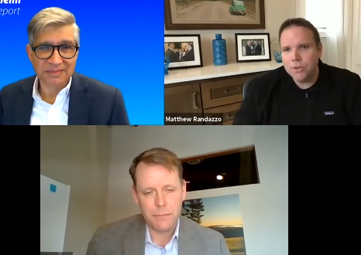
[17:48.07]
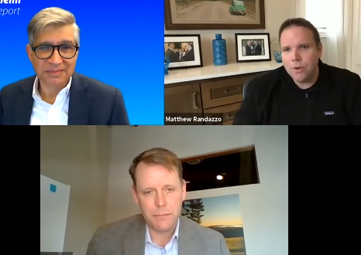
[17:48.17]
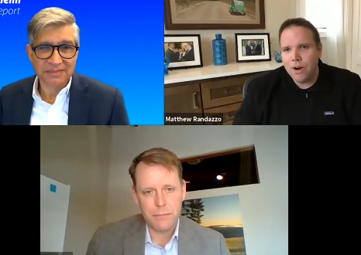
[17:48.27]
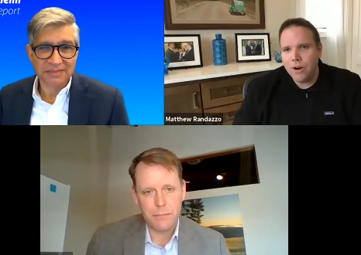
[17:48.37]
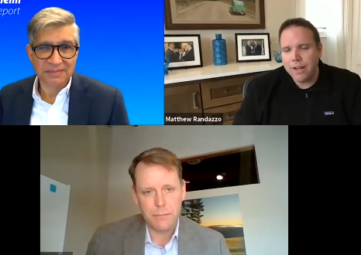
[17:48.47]

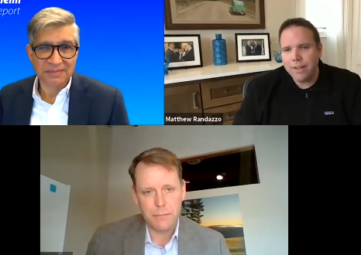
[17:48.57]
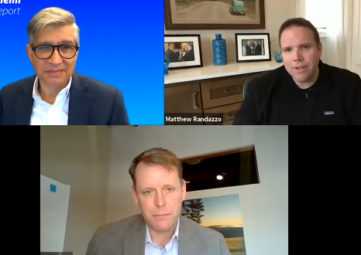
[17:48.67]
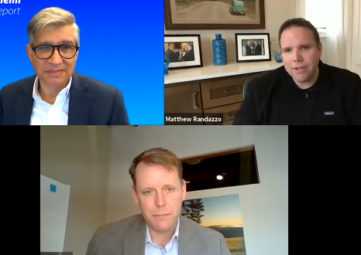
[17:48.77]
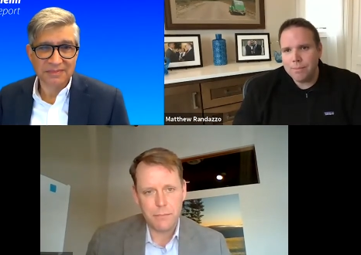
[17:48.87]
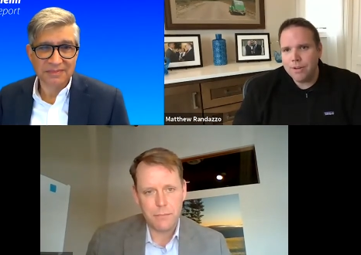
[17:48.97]
Speaker 1: who are
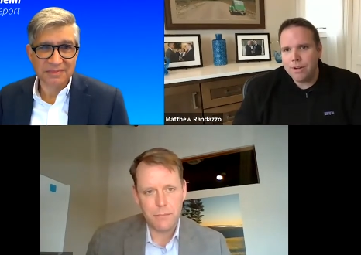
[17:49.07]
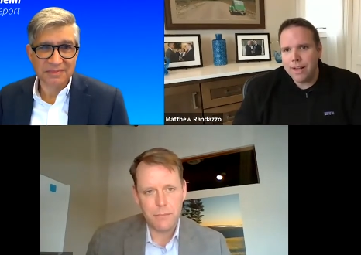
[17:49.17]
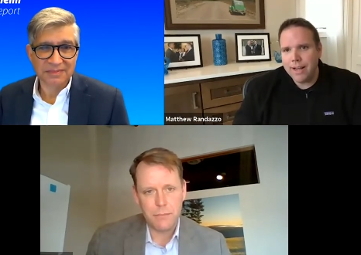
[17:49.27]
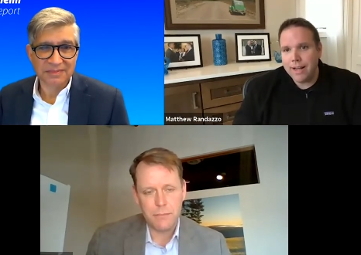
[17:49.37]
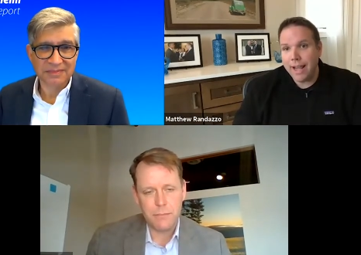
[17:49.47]
in the
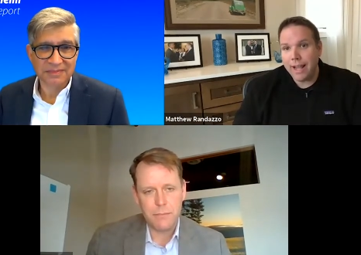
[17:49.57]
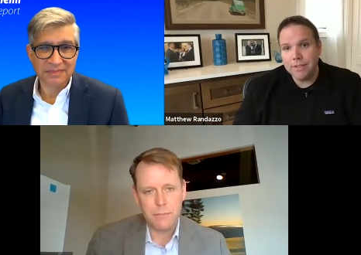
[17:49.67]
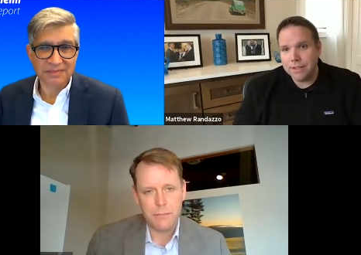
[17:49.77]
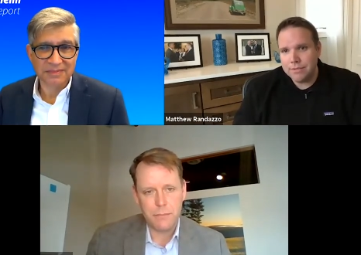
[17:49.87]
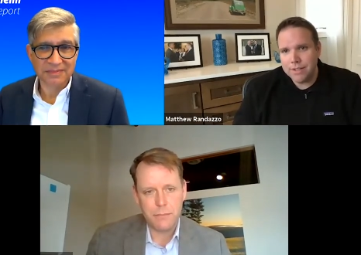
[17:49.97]
community and have
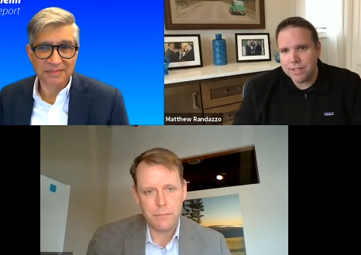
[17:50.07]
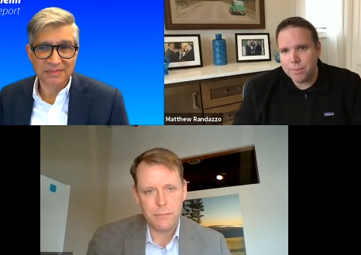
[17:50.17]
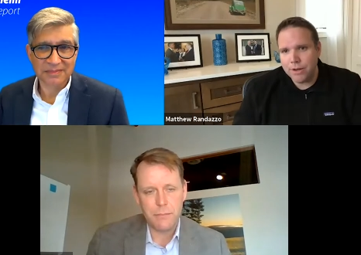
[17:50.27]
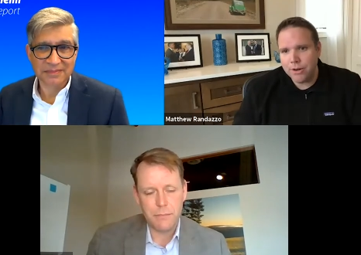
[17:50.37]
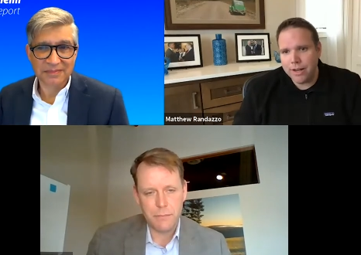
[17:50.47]
the lived
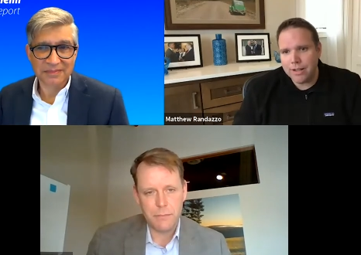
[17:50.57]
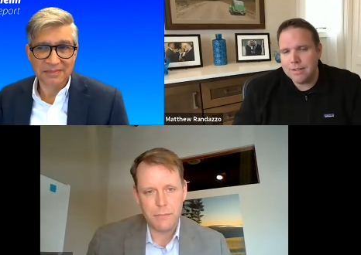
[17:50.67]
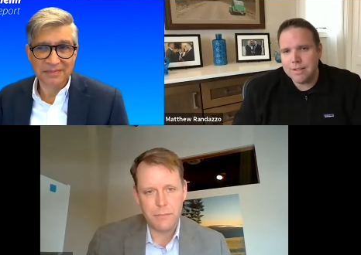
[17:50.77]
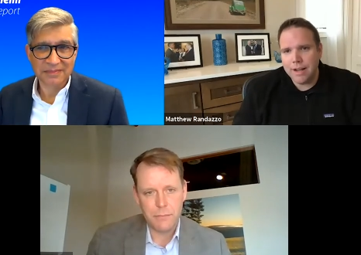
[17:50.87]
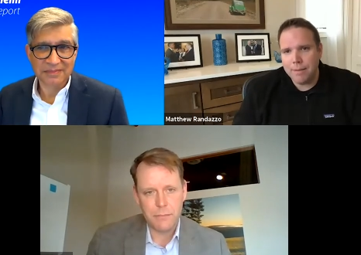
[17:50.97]

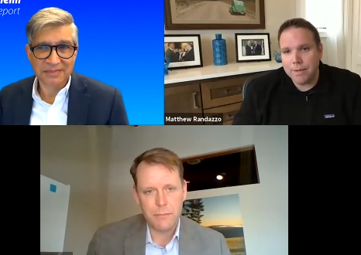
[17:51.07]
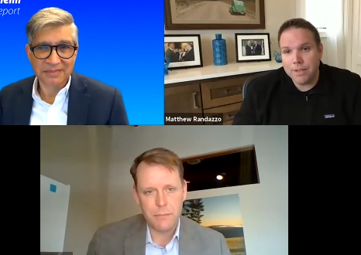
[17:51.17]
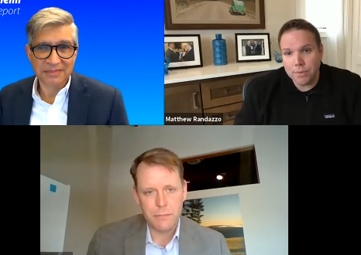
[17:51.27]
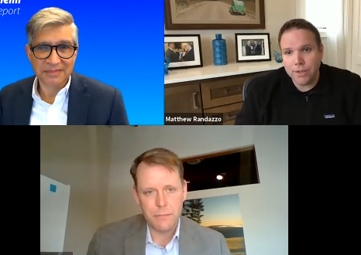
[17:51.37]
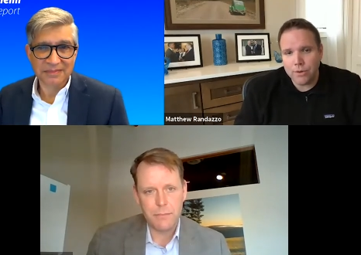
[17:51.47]
experience
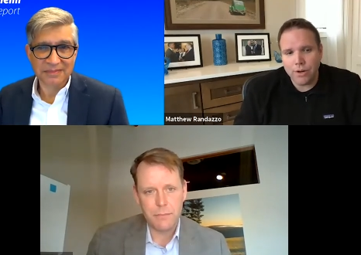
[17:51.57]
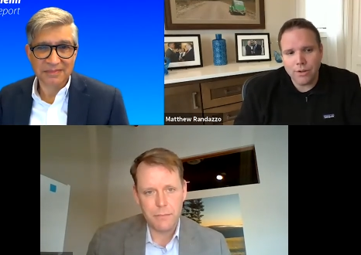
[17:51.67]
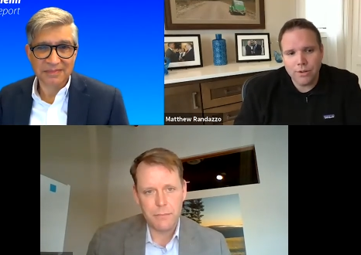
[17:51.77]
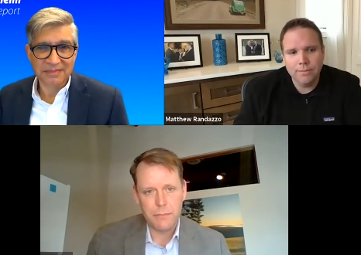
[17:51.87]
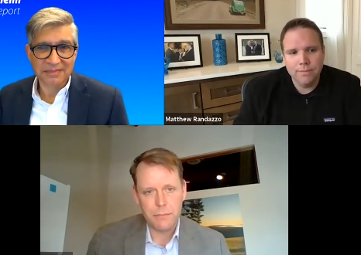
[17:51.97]
is really
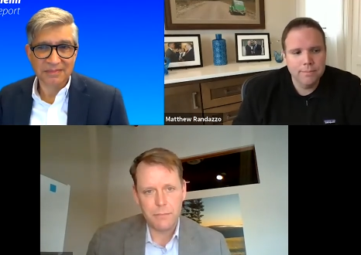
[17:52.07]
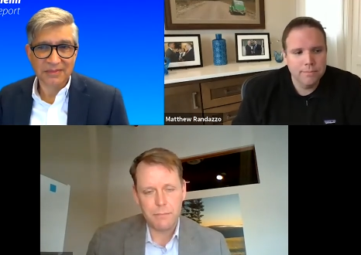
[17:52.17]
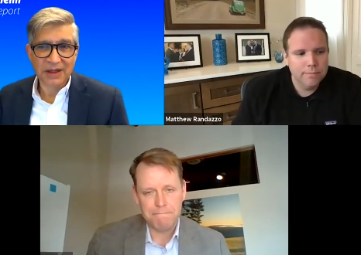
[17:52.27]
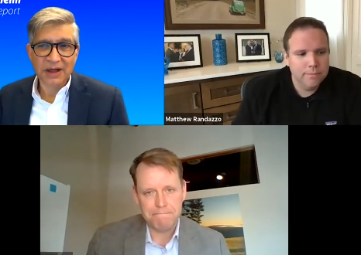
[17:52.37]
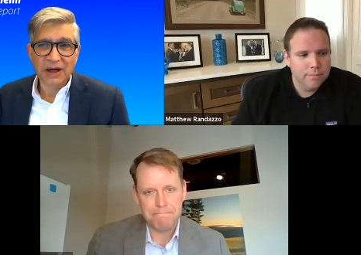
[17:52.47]
critical.
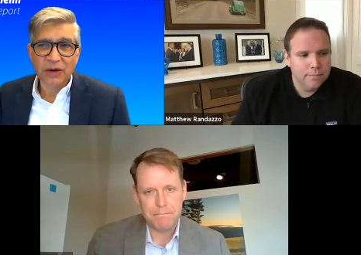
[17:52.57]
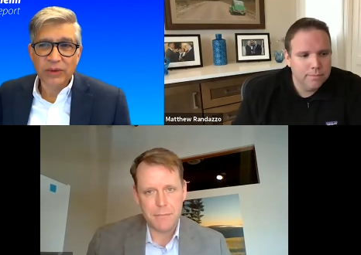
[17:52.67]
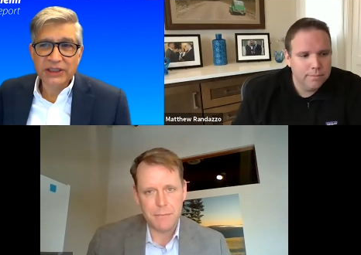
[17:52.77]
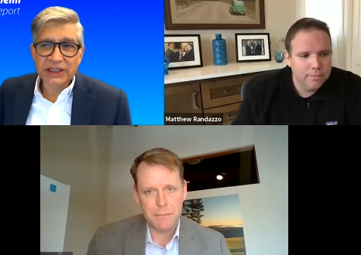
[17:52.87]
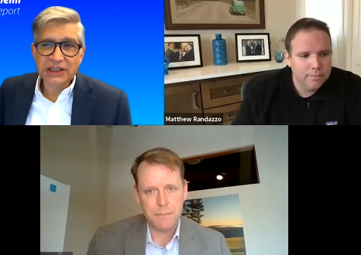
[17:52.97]

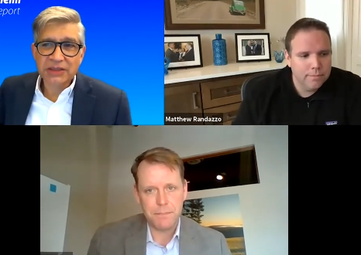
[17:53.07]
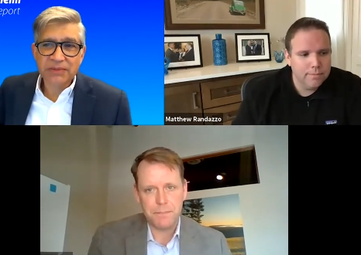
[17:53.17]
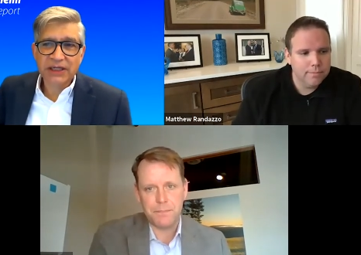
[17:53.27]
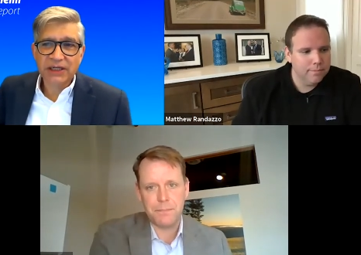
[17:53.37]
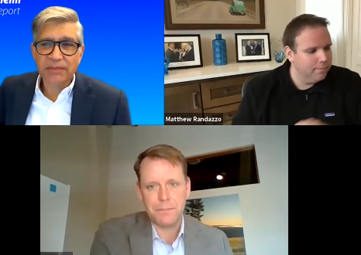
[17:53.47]
We
Speaker 2: just
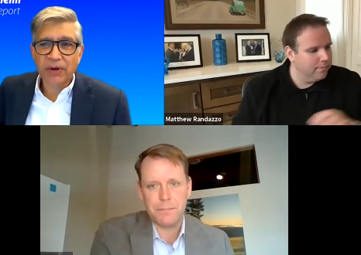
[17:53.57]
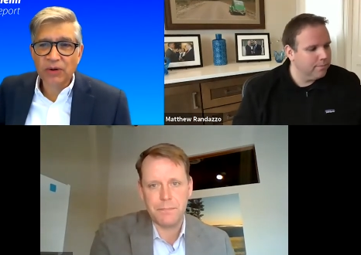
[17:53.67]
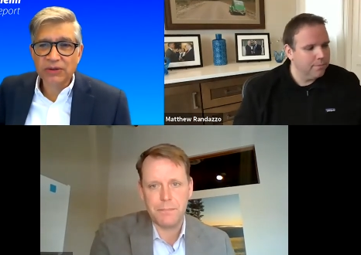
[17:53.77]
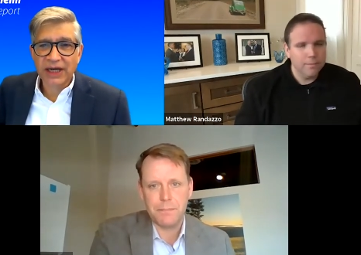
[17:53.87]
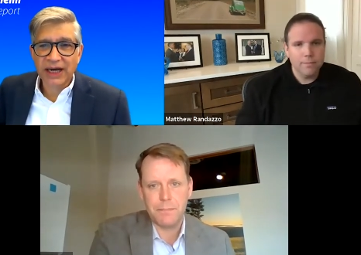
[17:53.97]
completed a
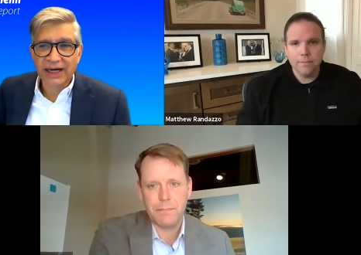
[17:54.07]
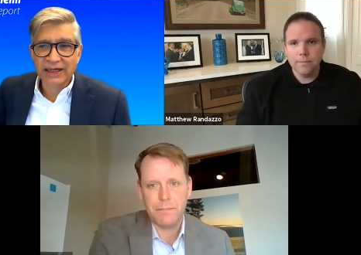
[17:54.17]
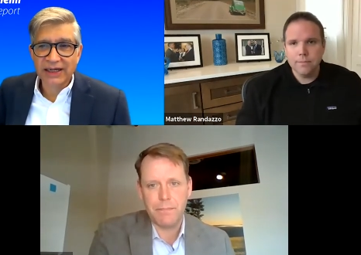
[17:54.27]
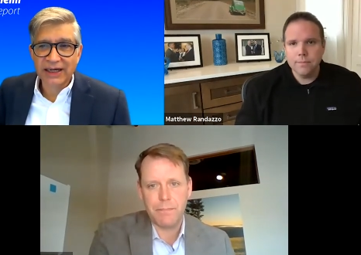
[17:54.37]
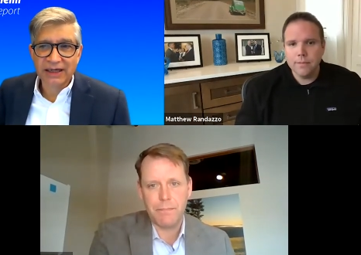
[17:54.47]
poll,
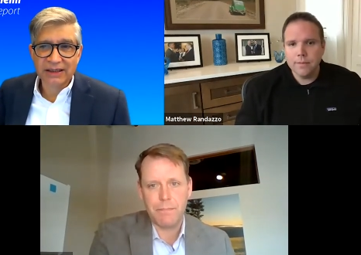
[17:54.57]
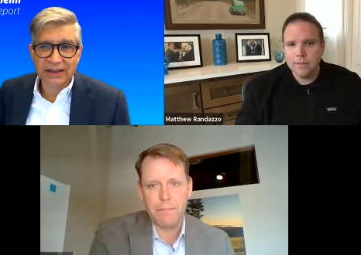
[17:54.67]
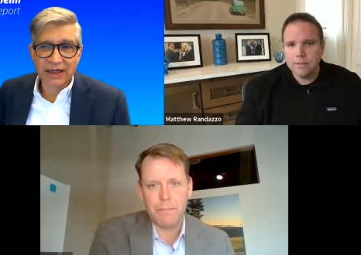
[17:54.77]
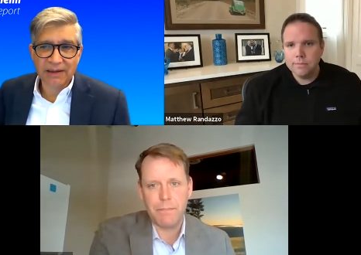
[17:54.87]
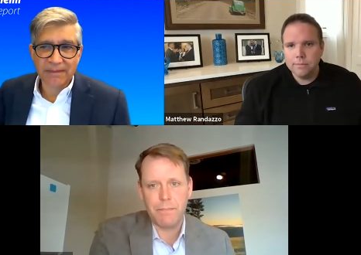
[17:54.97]
Dan,
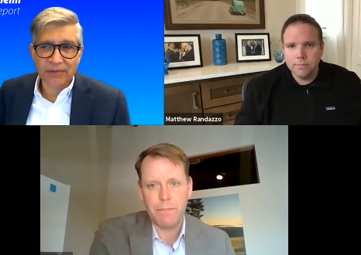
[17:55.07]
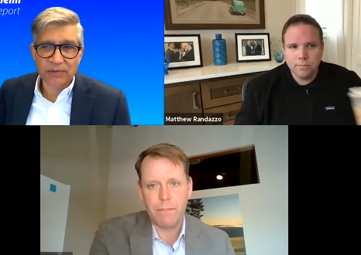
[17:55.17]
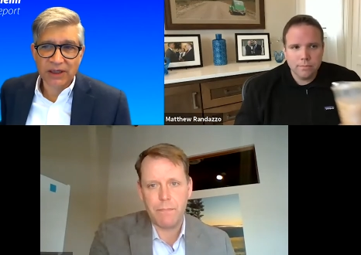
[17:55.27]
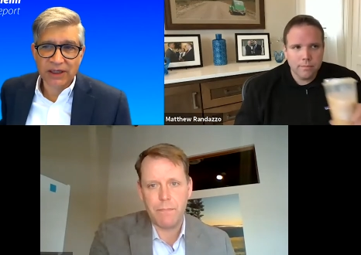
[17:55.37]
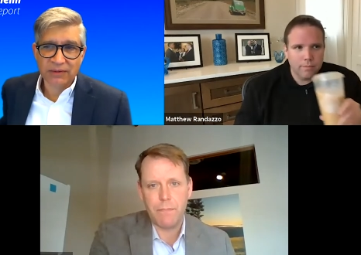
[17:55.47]
and
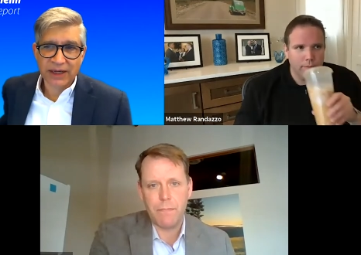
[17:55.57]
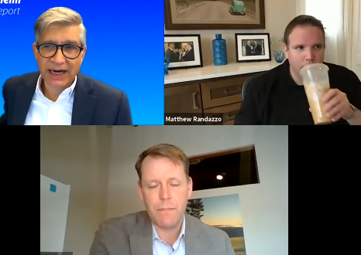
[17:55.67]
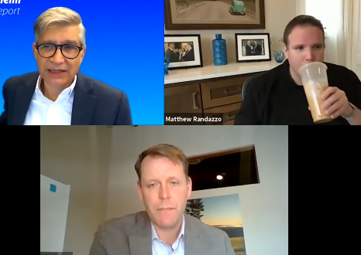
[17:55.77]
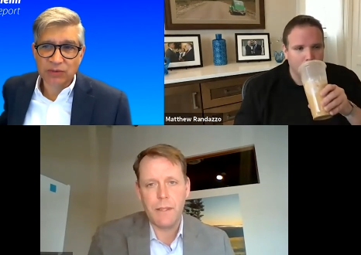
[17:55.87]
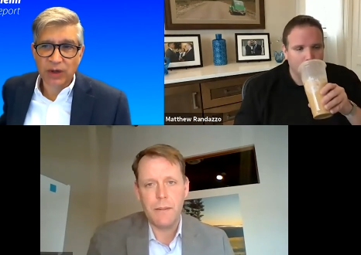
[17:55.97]

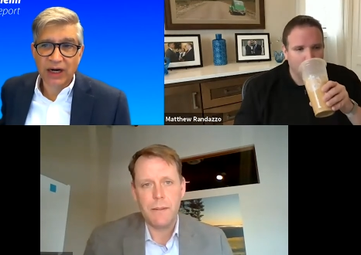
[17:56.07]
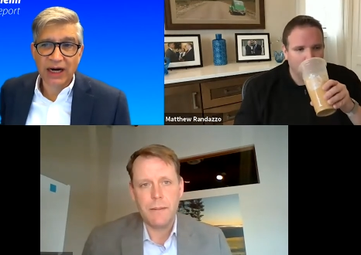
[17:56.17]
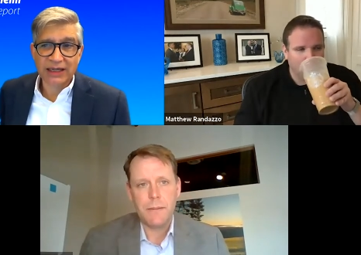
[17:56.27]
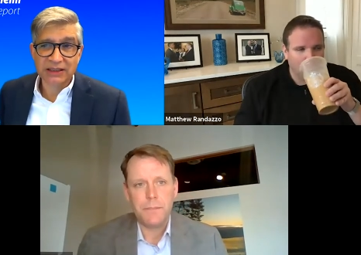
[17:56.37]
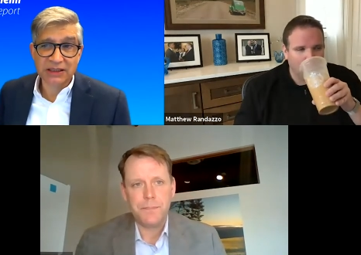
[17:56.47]
we asked what
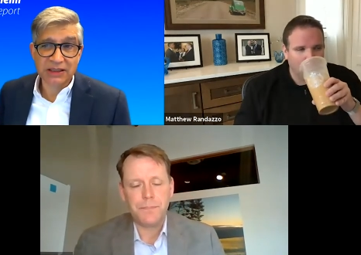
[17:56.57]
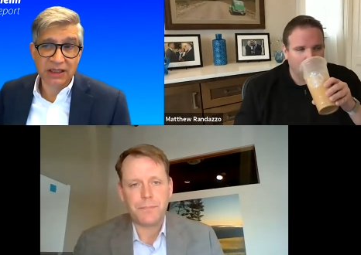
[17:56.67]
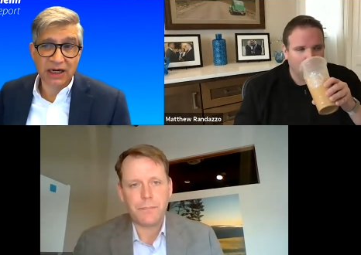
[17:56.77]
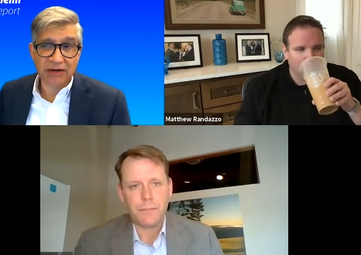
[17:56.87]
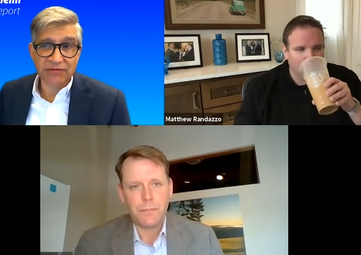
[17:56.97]
guides
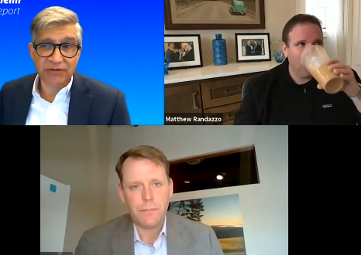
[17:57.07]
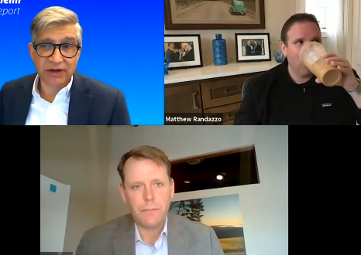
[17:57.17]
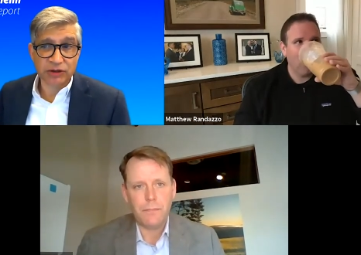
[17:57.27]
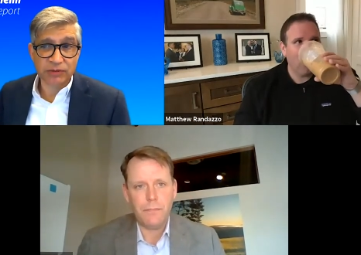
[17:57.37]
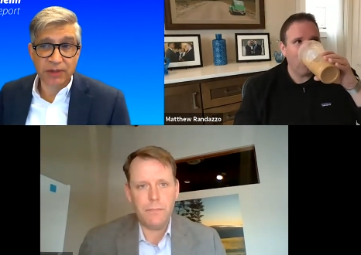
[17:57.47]
funders